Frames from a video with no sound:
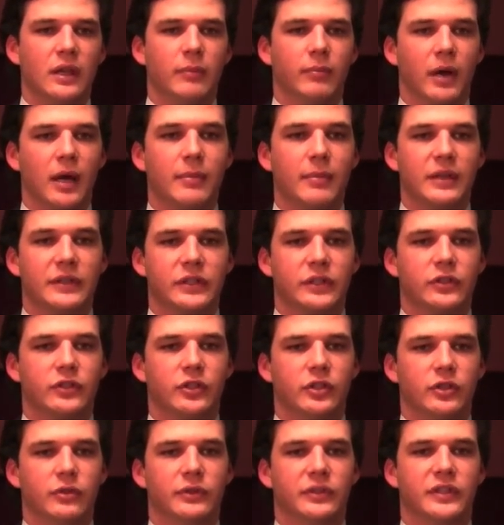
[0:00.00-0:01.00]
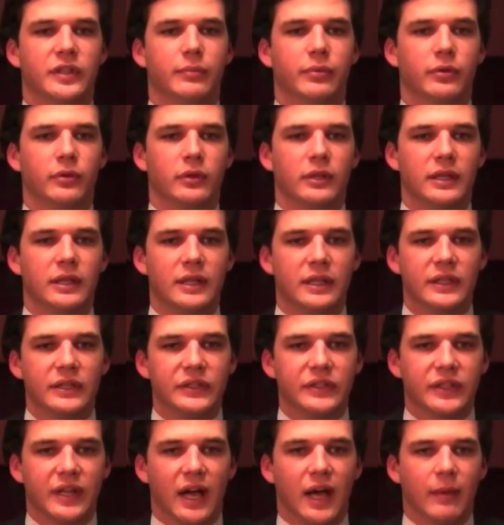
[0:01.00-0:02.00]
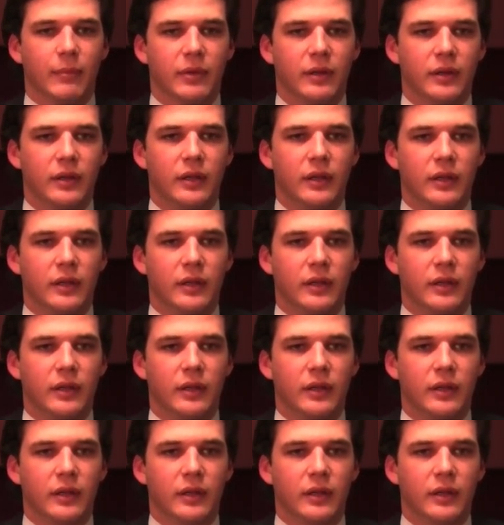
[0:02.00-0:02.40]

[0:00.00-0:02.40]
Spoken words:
My message to you is simple: stop.